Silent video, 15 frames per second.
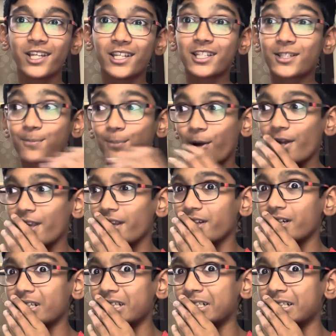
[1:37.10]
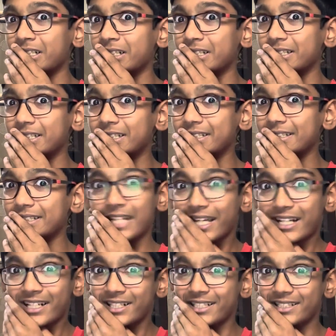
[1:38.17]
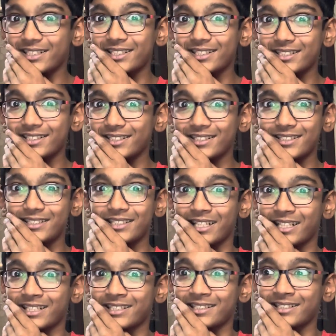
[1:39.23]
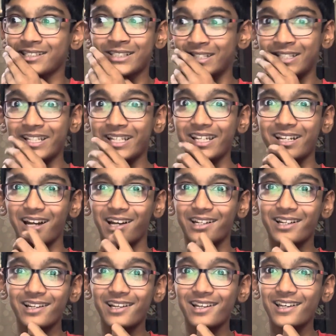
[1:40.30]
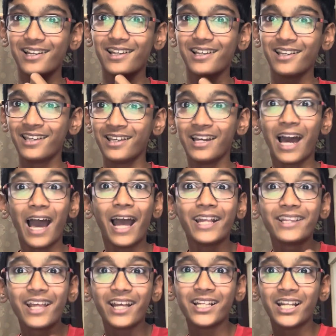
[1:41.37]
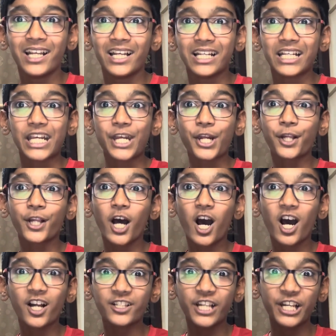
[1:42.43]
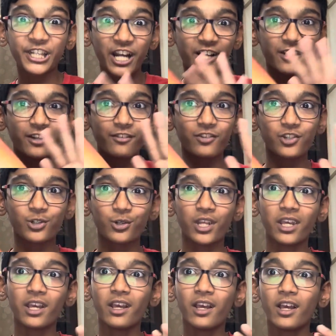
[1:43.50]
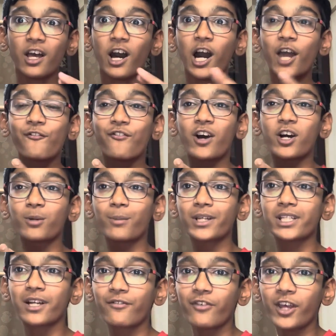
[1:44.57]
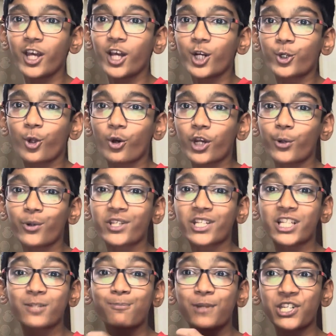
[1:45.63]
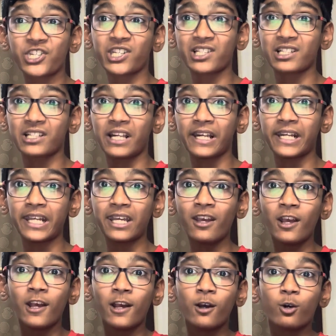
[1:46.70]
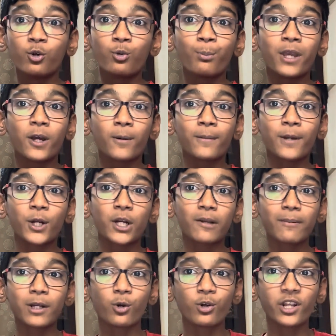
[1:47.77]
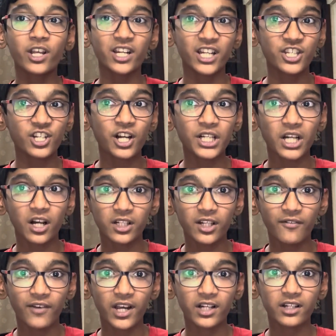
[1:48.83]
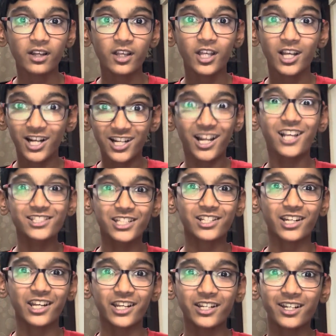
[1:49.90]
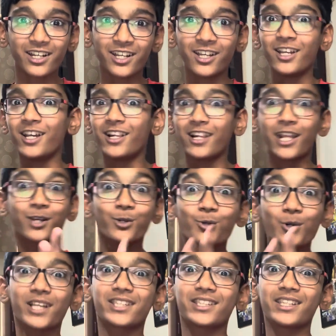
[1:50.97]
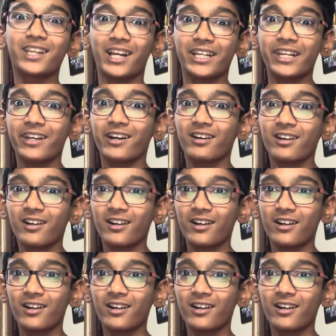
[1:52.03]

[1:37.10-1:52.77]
Spoiler alert, uh, I can't. Like really can't. And then in a dark detective story, I found myself talking to a suspicious lady who may or may not have been holding an enchanted artifact. Classic, right? Like who gets the idea?